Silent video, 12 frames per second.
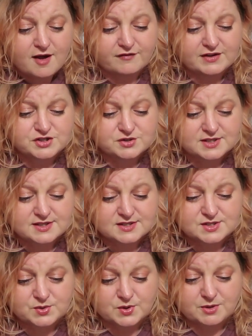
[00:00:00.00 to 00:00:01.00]
Eventually, the
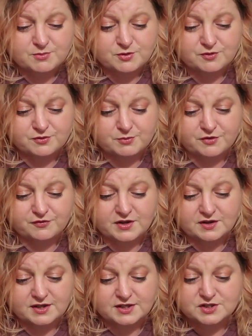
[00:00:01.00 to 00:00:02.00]
story moved from a
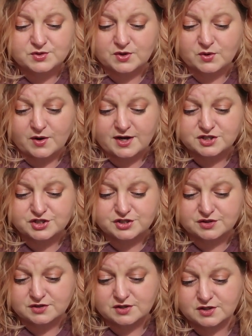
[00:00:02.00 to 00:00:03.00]
feeling to a
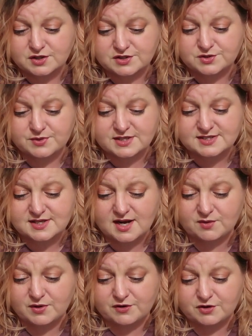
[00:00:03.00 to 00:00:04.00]
question. Do we
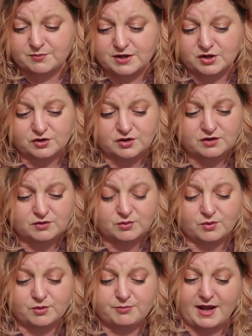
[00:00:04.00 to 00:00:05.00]
decide whether to be good
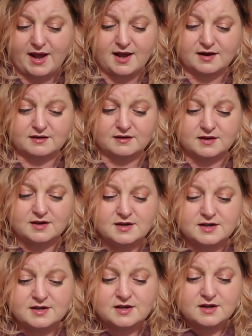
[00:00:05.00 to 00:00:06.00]
or bad?
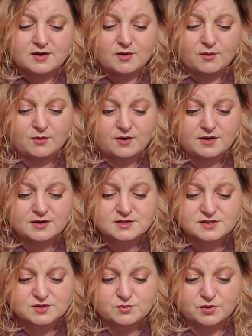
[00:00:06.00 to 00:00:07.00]
Or
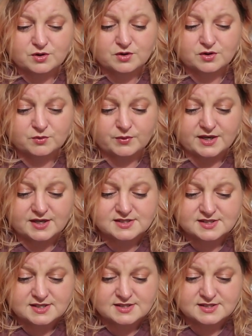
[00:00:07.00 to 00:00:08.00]
does the world we
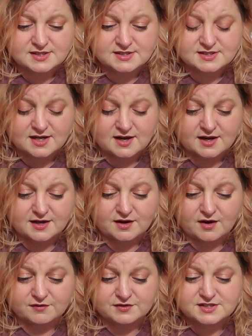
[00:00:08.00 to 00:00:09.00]
exist inside
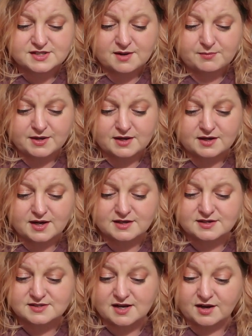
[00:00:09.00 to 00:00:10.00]
of step in and
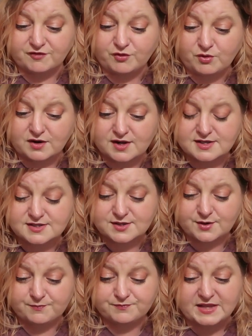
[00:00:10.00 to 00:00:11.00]
decide for us?
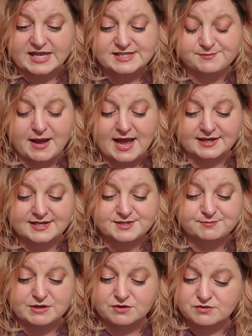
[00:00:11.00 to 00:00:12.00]
Is badness
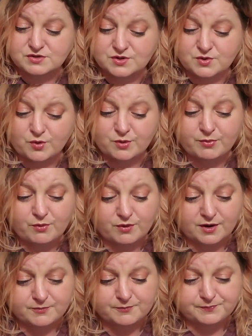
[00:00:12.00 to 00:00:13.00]
built or
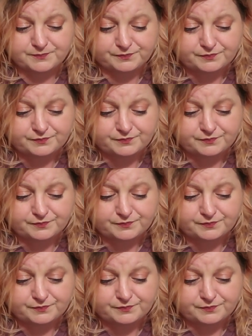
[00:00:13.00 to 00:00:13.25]
born?